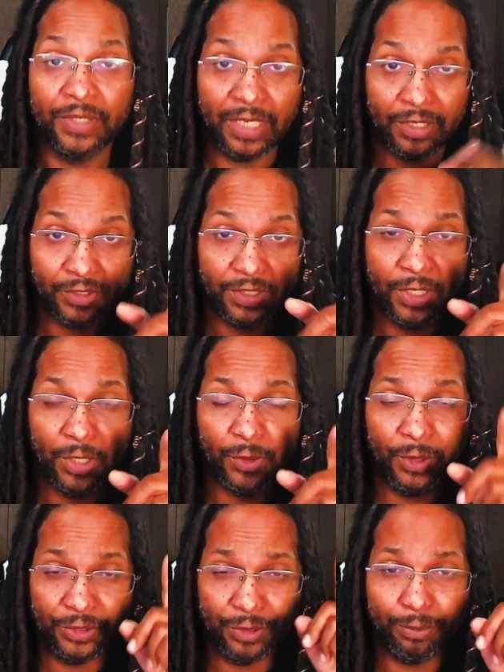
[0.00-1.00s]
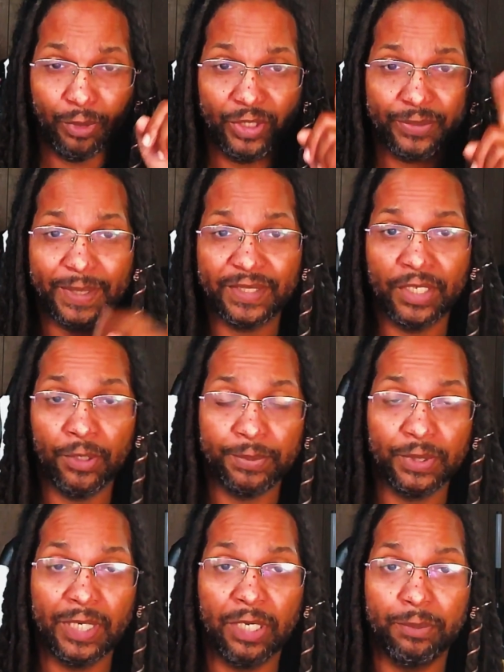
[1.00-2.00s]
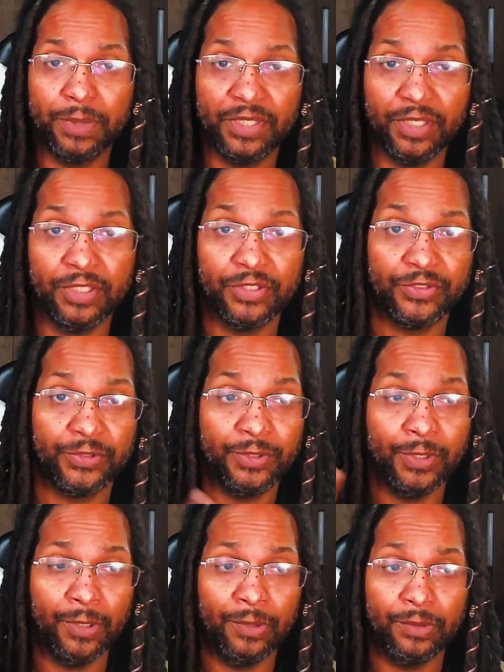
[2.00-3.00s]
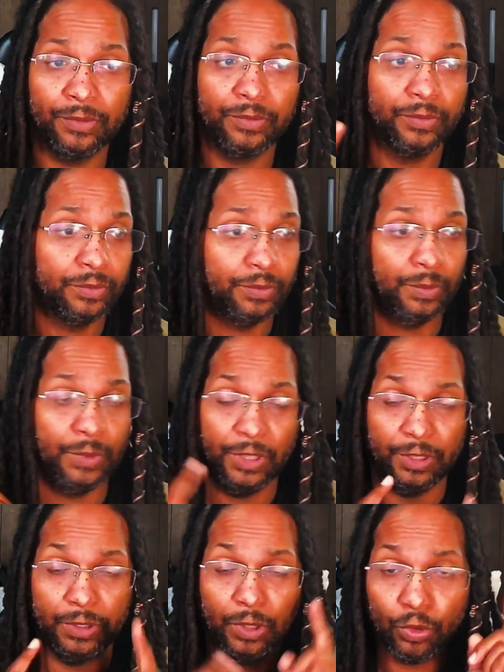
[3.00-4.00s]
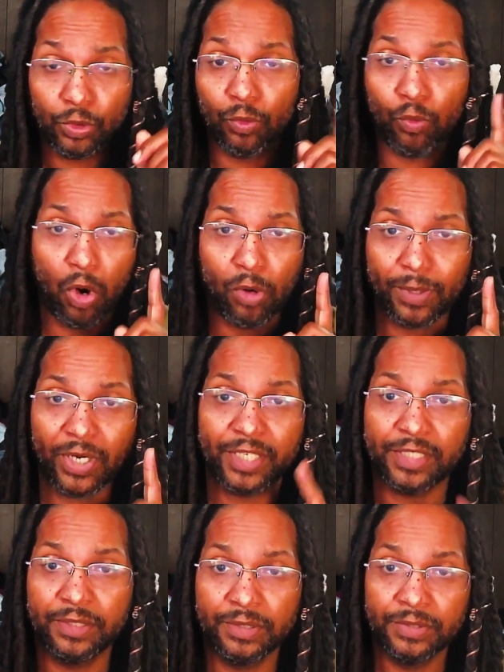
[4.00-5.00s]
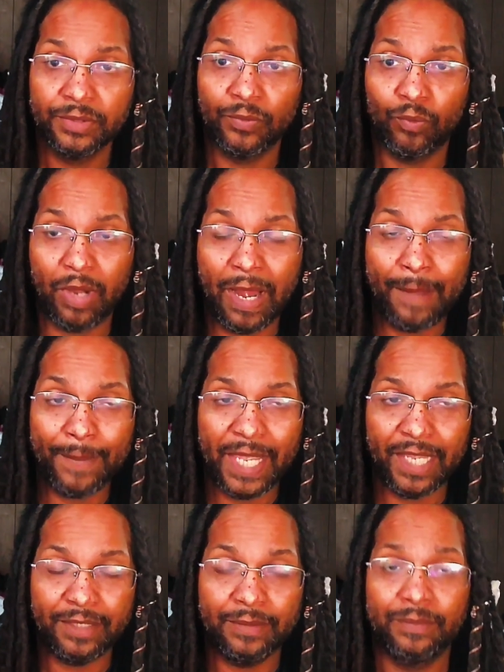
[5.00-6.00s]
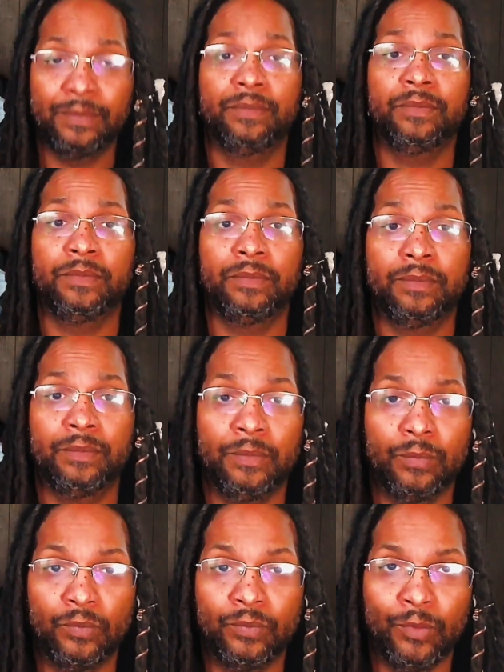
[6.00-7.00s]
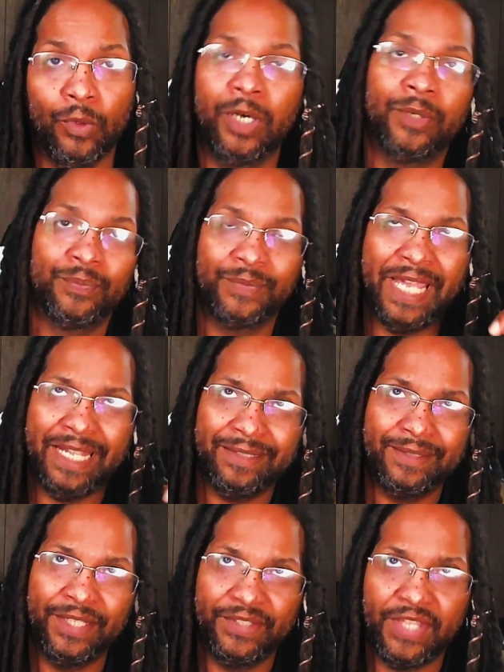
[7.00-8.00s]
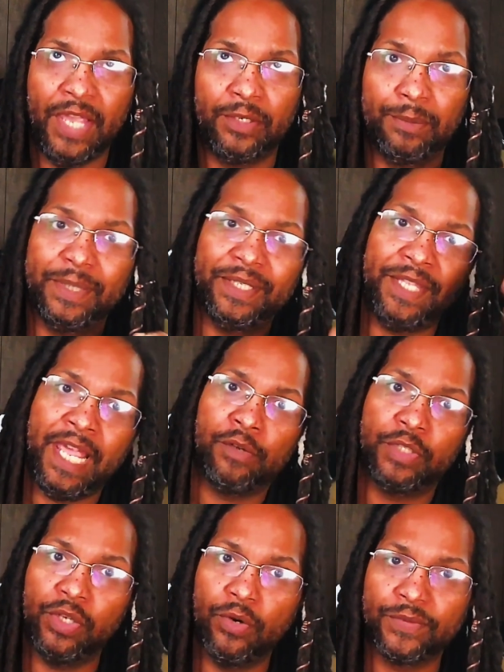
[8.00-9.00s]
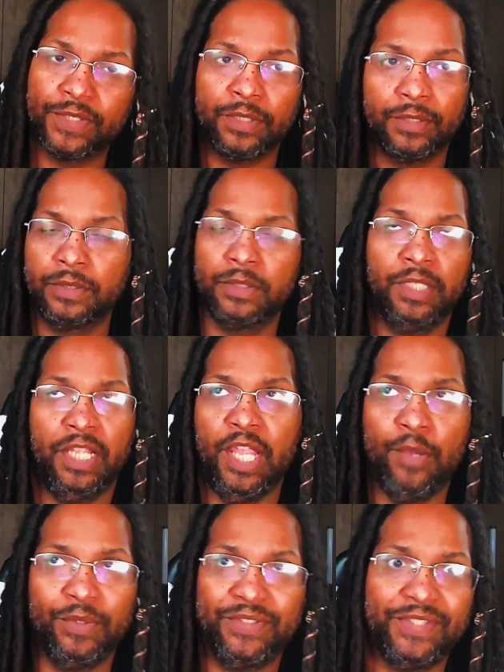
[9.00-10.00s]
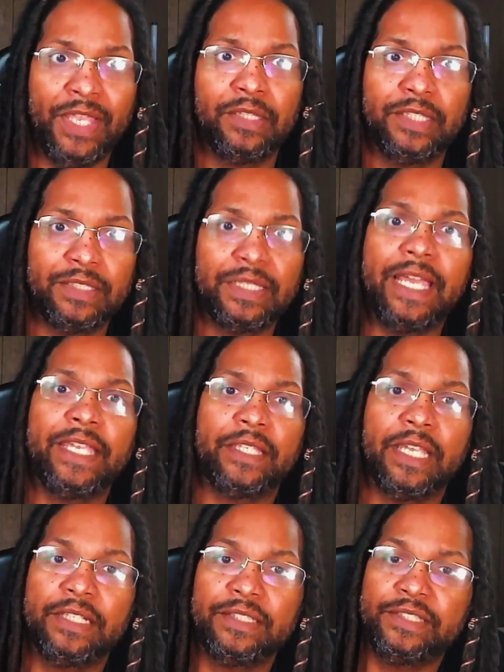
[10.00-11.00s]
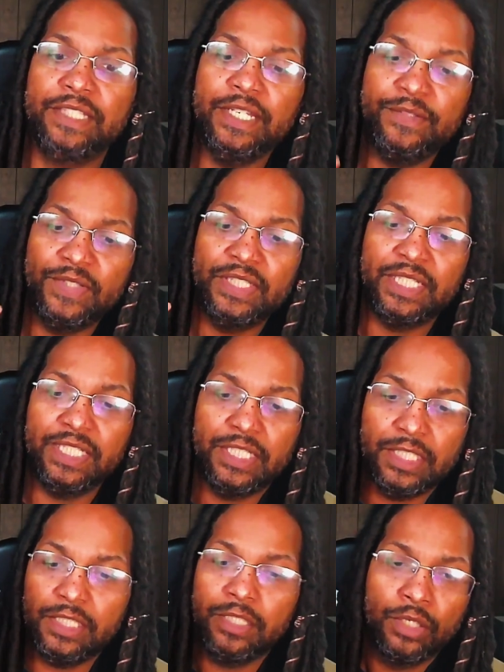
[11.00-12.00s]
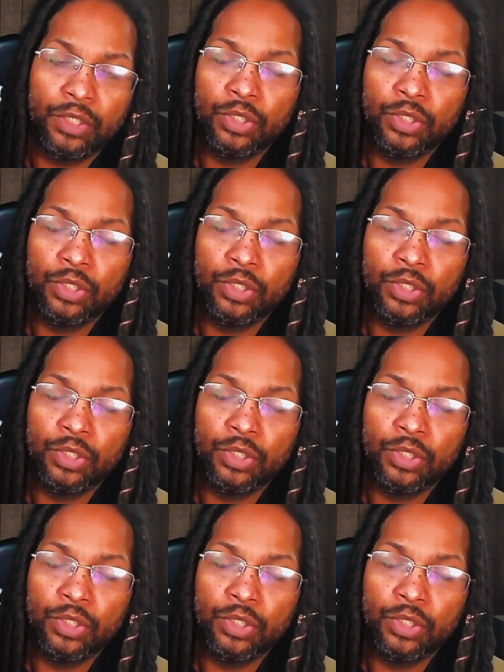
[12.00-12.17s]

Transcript: I'm gonna help uh, your boy's about to help you out because yo, the local Walmart where I'm at, well, not this county, but the county over, it was selling like DVD